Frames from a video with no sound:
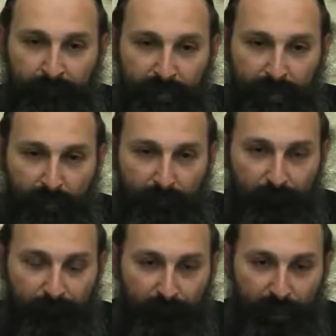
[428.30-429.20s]
So
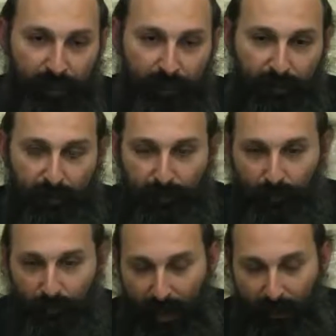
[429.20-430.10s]

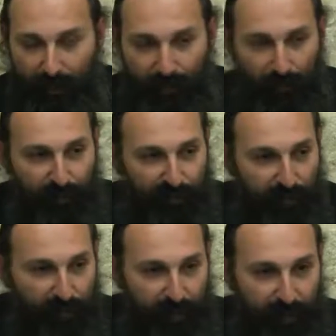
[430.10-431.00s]
one wants to be
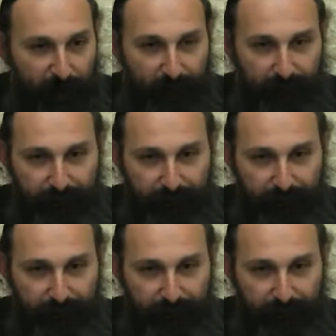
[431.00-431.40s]
very